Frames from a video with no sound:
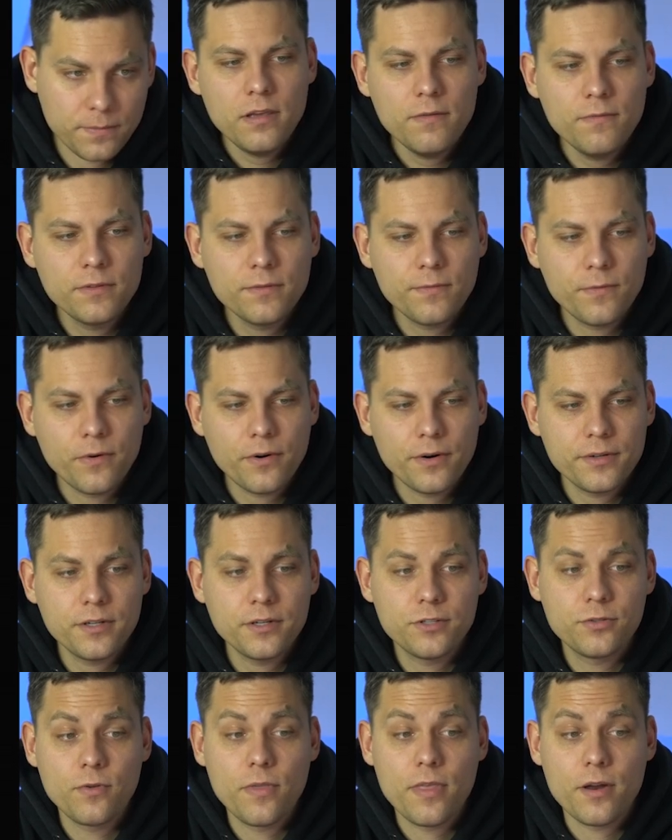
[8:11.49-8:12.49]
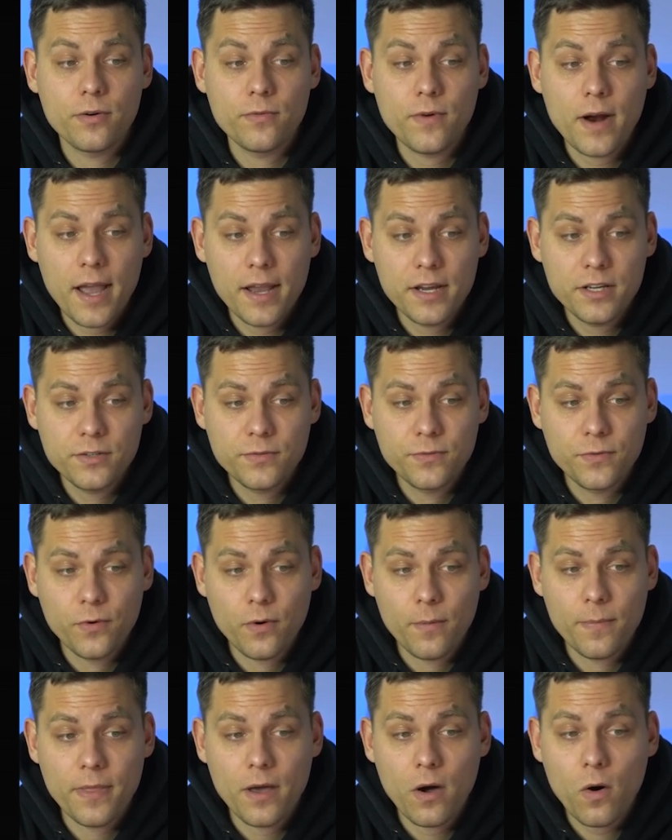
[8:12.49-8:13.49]
Even further to the right
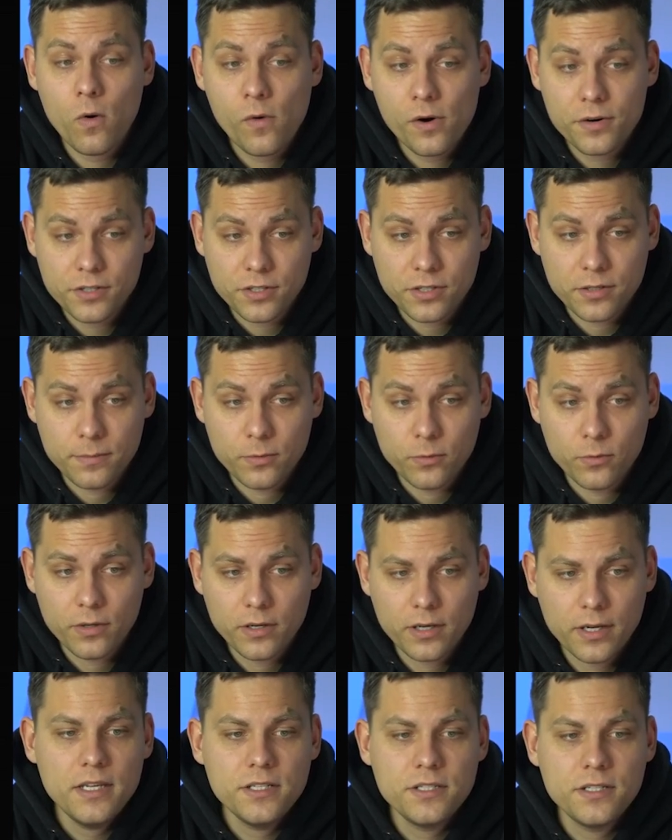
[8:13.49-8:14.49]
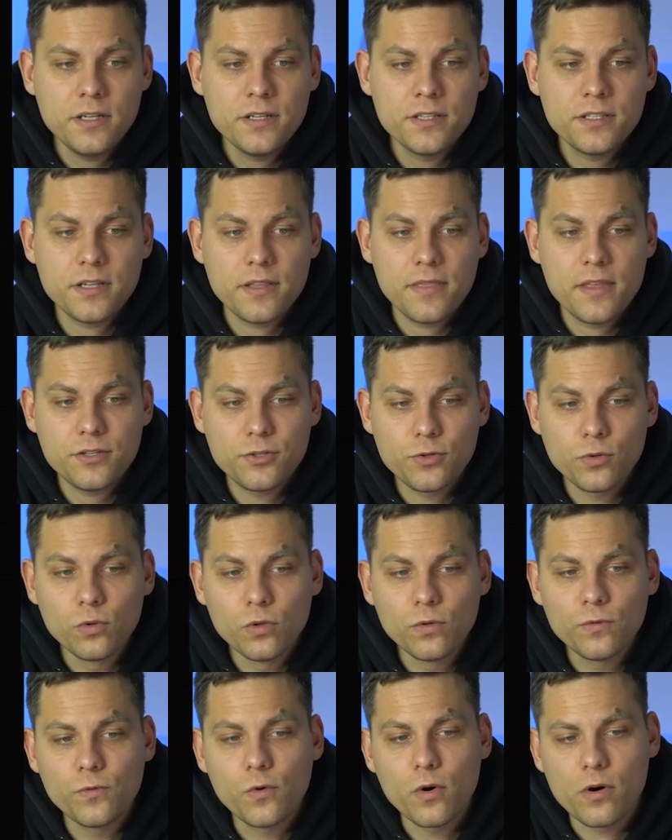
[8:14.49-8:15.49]
from the order book, it is the
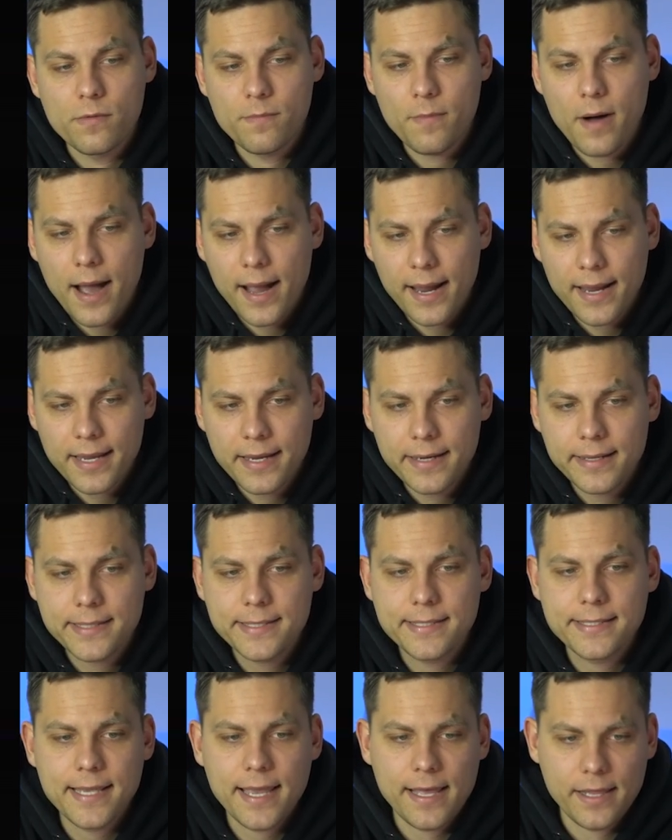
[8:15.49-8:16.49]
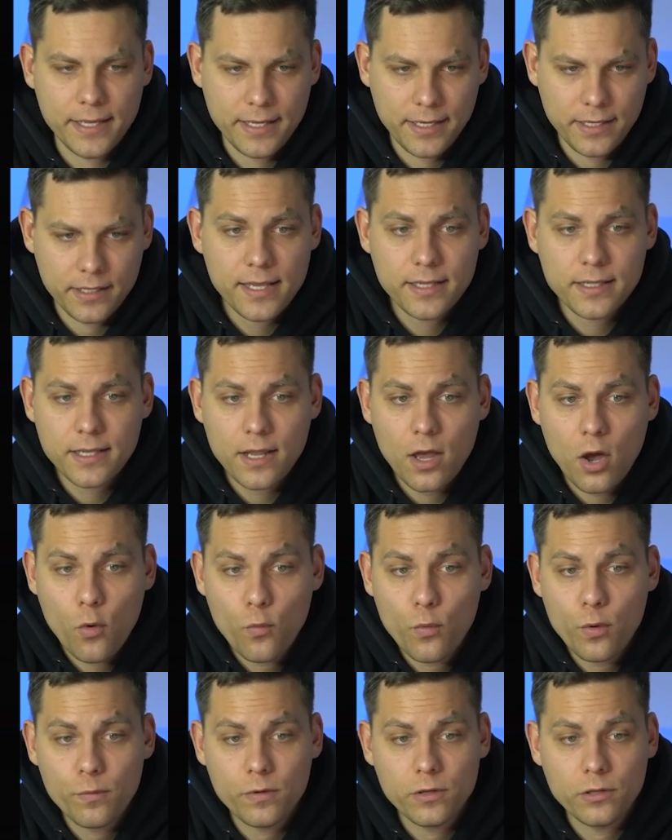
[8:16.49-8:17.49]
tool for buying, selling, and now
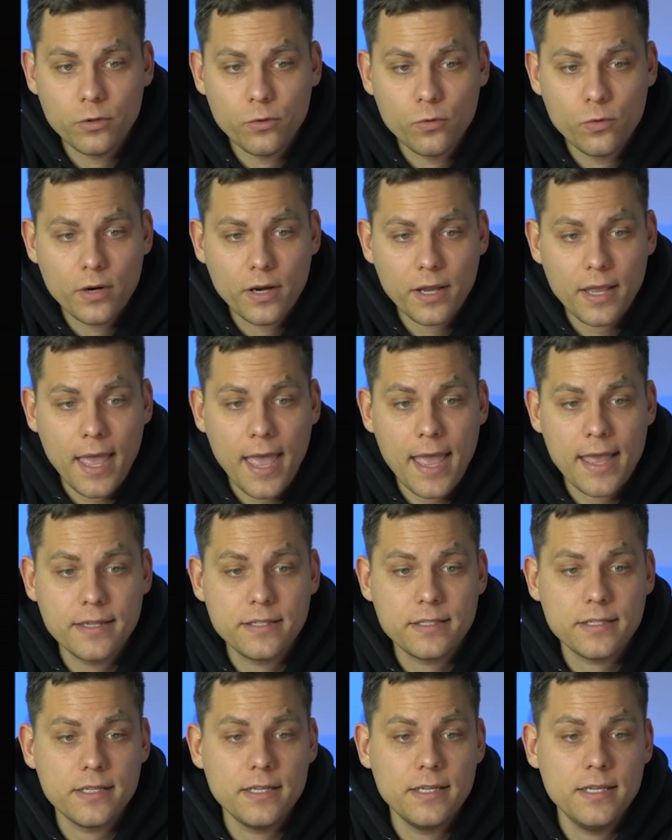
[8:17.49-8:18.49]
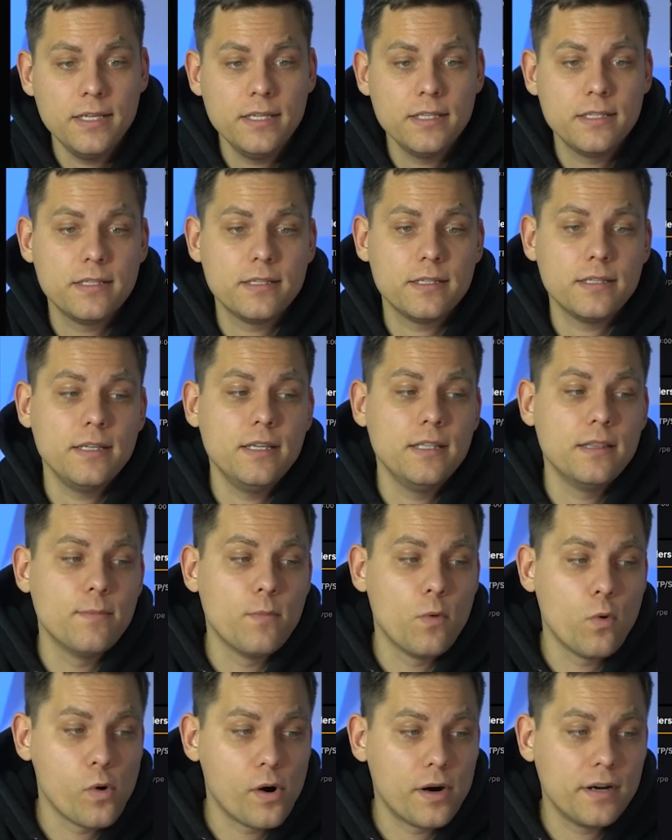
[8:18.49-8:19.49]
we will look at it in
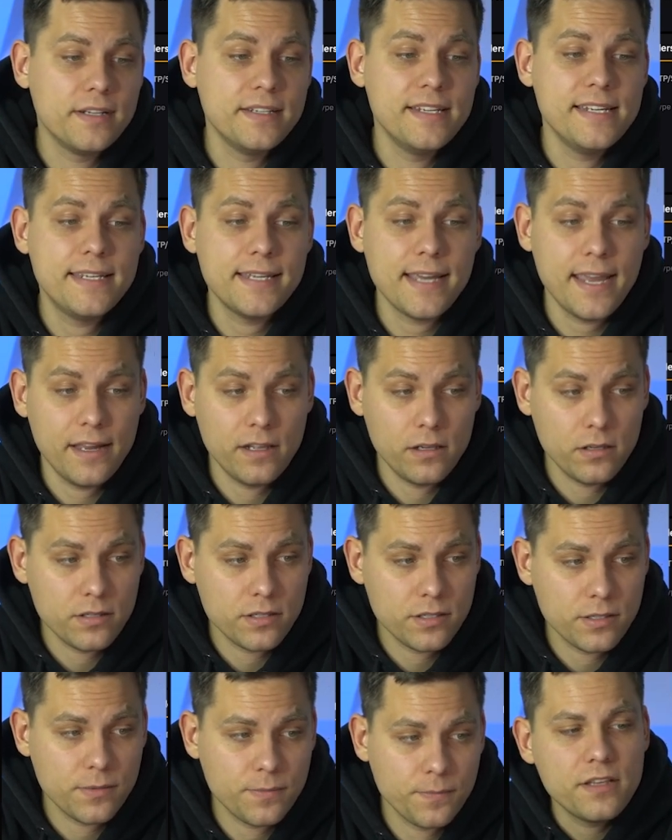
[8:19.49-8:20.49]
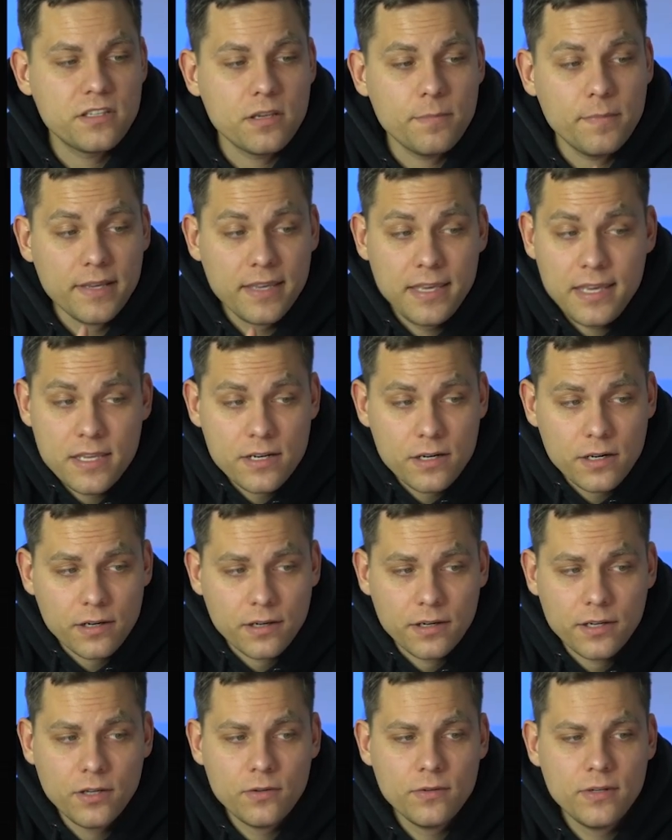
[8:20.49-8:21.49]
more details. As a
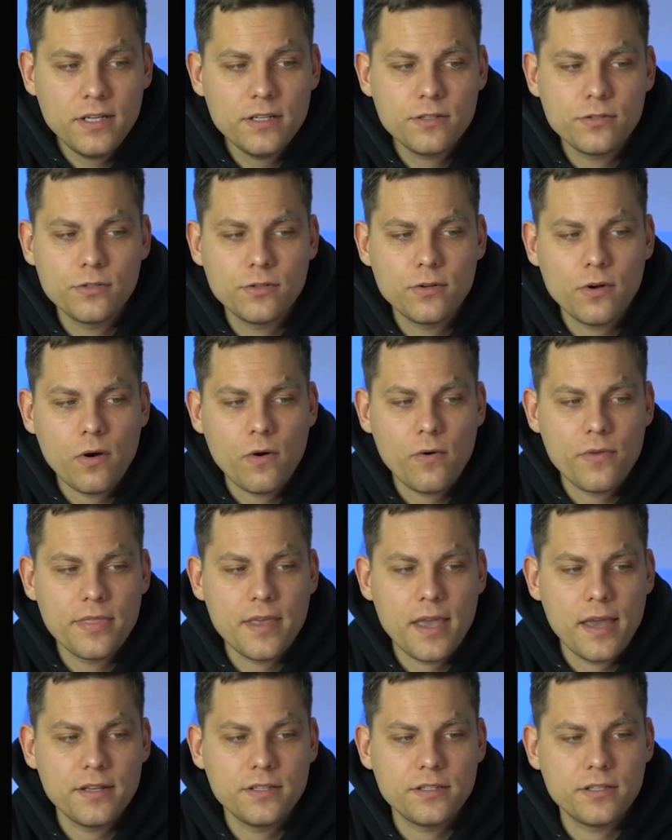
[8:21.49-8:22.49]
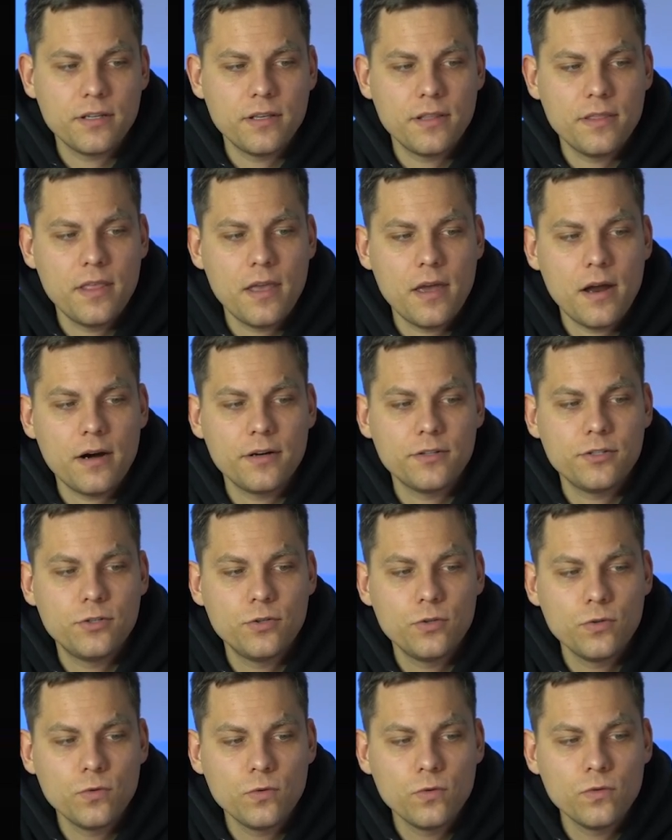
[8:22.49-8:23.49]
beginner, you need to know that there are
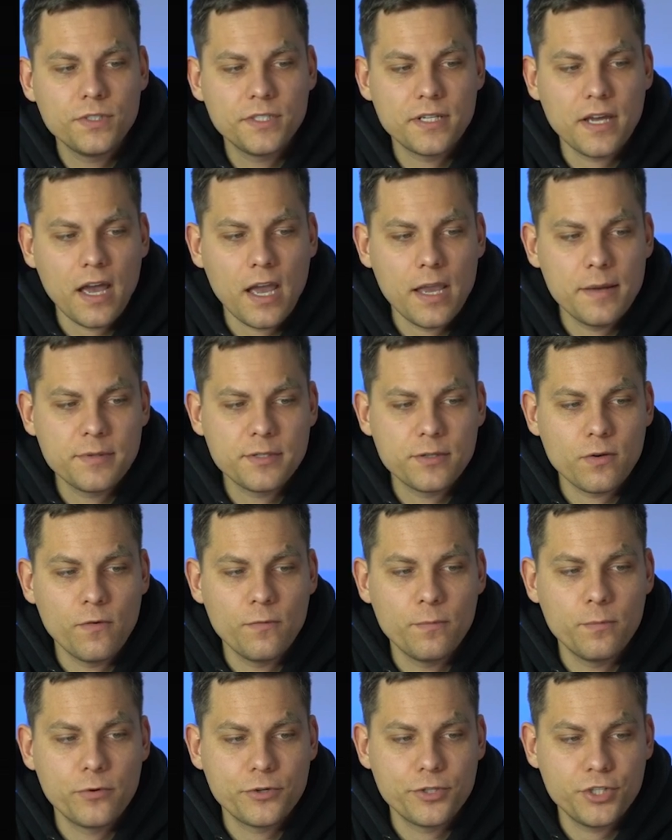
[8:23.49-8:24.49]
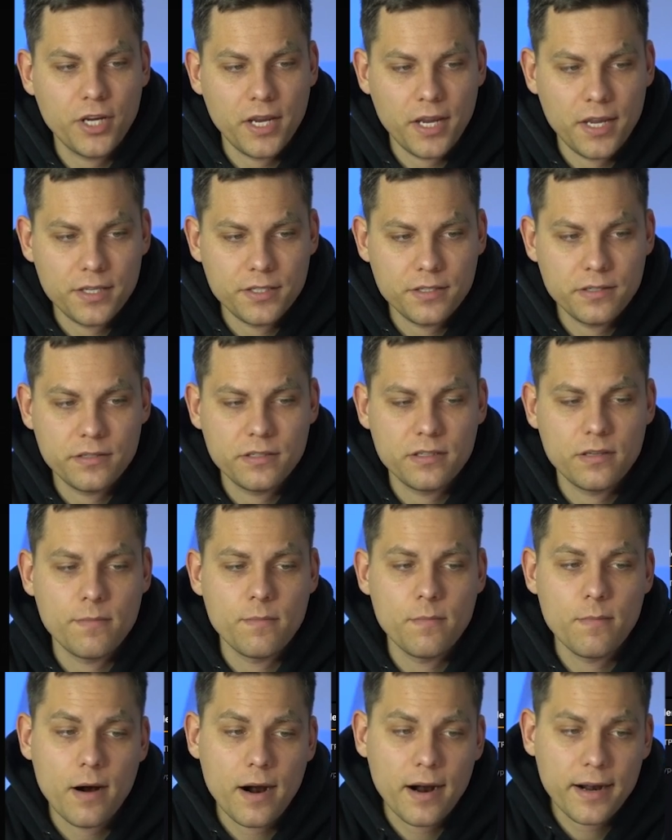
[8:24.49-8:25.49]
2 types of purchases:
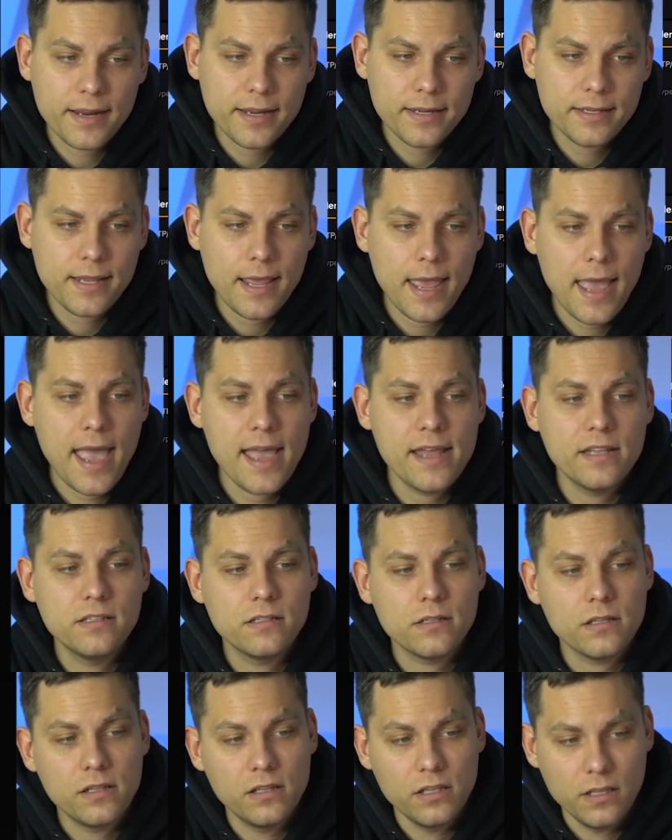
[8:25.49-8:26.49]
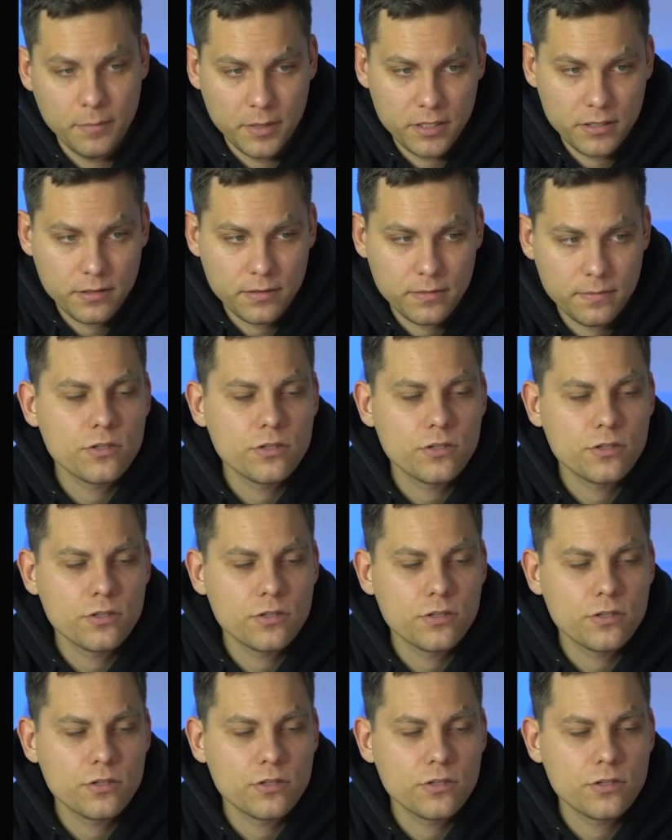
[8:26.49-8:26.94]
market and limit.